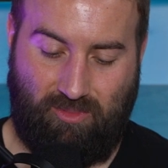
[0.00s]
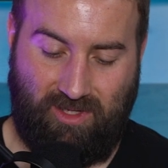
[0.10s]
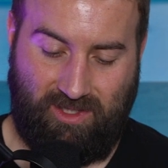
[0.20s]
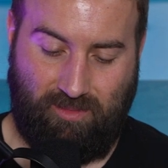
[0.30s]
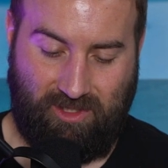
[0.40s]

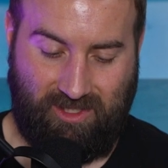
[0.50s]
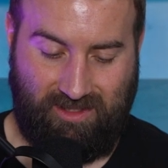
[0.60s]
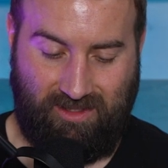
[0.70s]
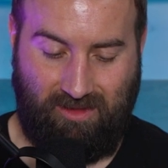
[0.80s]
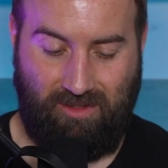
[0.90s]
British
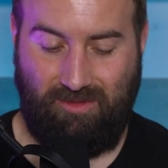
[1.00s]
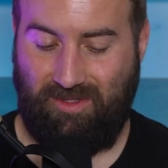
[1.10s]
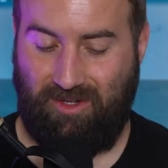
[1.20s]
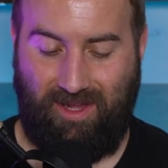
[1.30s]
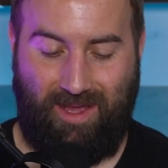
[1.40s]
merchants to lose
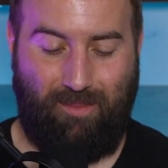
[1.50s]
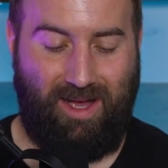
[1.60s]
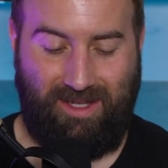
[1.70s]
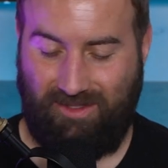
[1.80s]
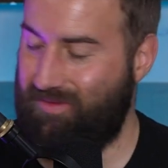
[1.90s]
their damn
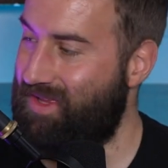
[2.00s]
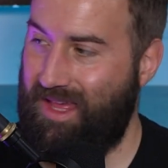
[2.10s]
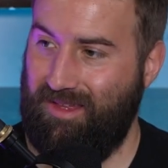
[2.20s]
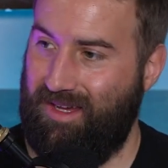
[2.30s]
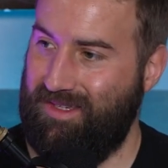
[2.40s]
minds over
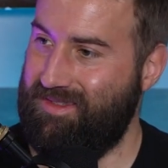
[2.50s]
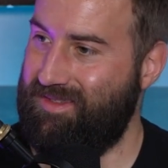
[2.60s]
that loss.